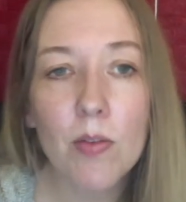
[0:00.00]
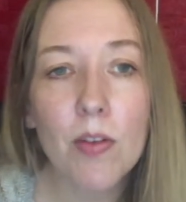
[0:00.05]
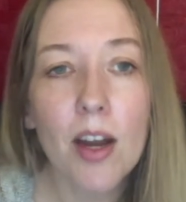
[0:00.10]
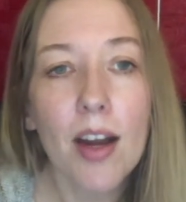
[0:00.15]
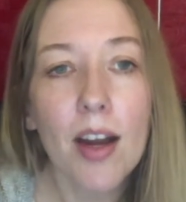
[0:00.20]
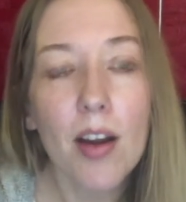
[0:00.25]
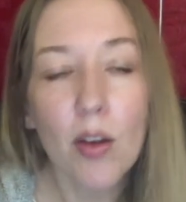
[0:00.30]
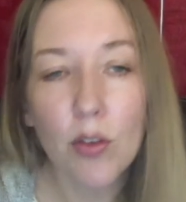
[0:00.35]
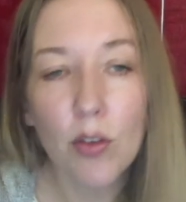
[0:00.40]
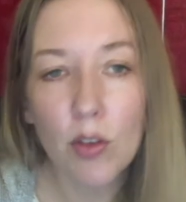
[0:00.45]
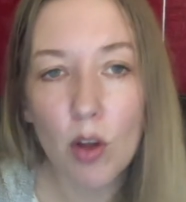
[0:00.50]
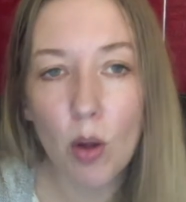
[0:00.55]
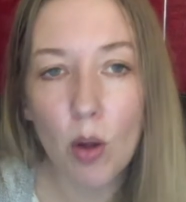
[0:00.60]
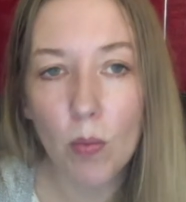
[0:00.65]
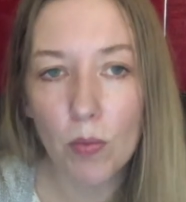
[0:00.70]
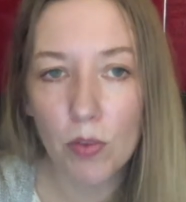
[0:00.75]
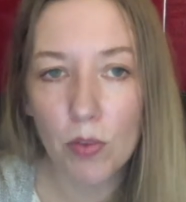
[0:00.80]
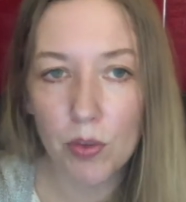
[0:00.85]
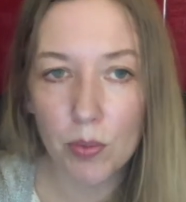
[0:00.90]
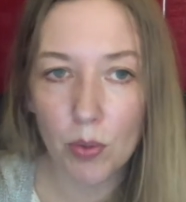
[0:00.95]
very
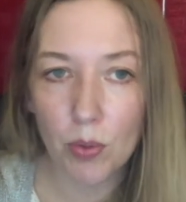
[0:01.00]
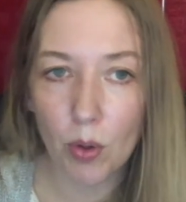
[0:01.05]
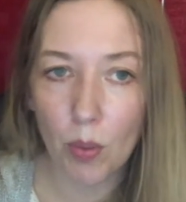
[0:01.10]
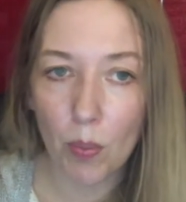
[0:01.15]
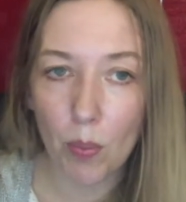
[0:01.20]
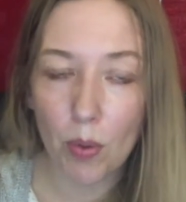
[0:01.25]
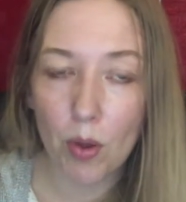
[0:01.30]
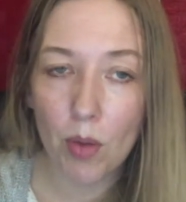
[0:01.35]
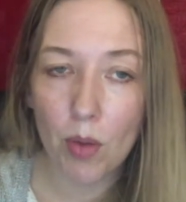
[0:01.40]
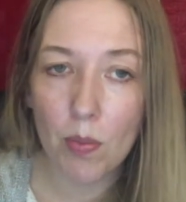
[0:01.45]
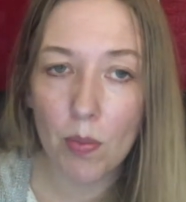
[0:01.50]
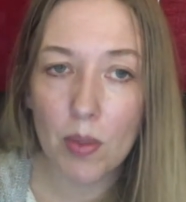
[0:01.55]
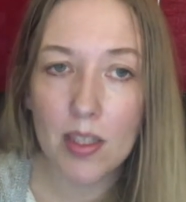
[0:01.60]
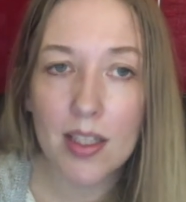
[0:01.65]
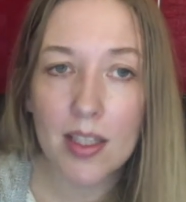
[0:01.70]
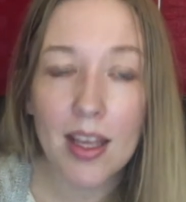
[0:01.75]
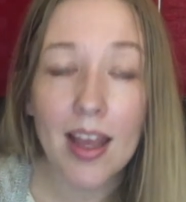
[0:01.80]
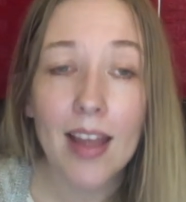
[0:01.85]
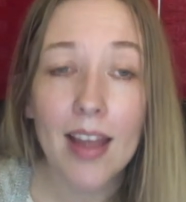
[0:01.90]
uncomfortable on purpose.